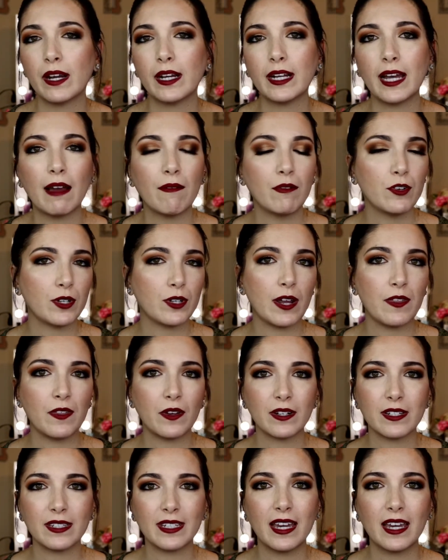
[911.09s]
I haven't tried
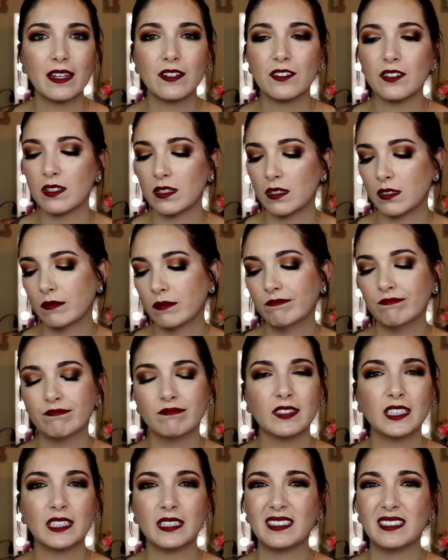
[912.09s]
theirs yet. Just,
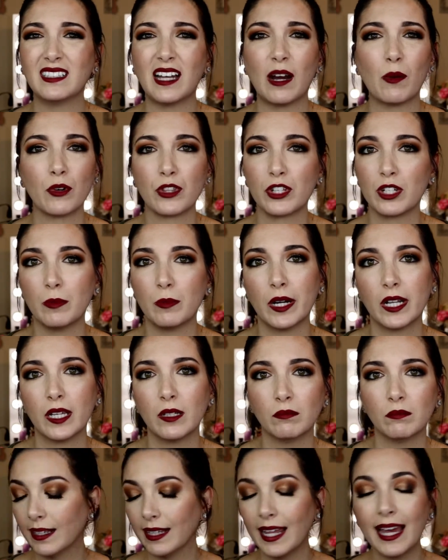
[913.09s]
this is not worth your money.
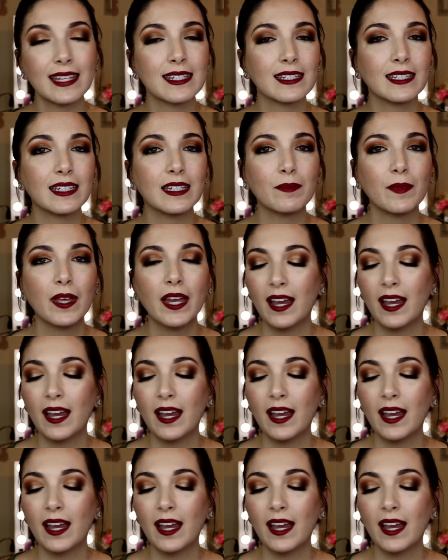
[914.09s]
Lastly,